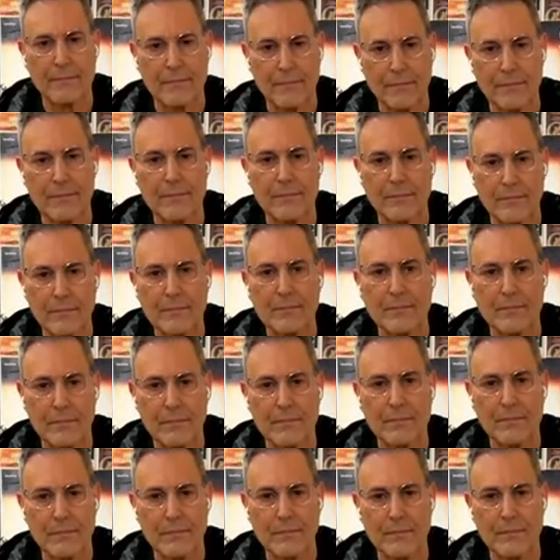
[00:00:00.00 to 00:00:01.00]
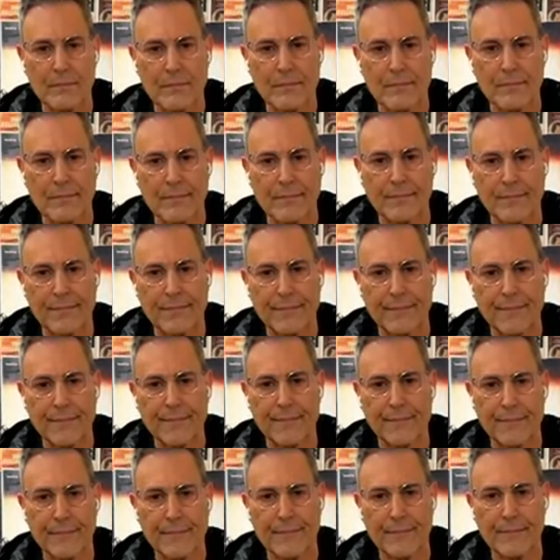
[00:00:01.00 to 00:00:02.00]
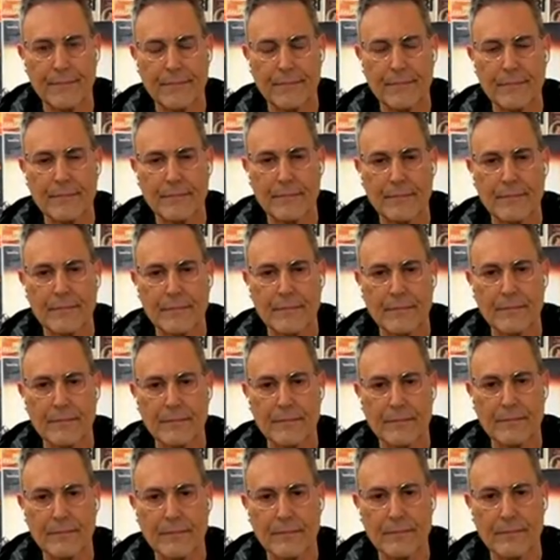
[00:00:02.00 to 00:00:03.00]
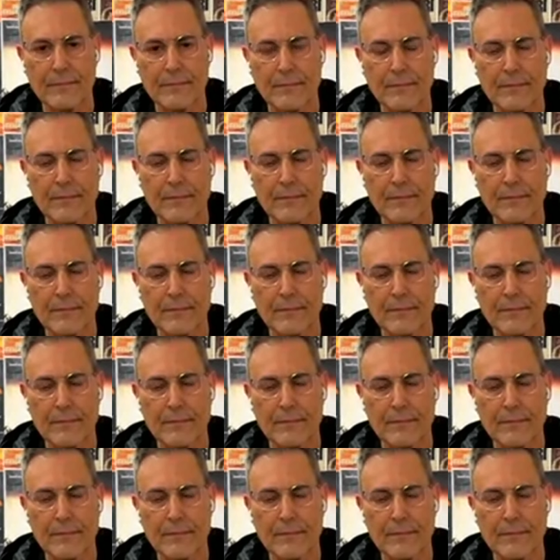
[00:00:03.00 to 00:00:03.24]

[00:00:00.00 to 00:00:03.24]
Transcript: (not speaking)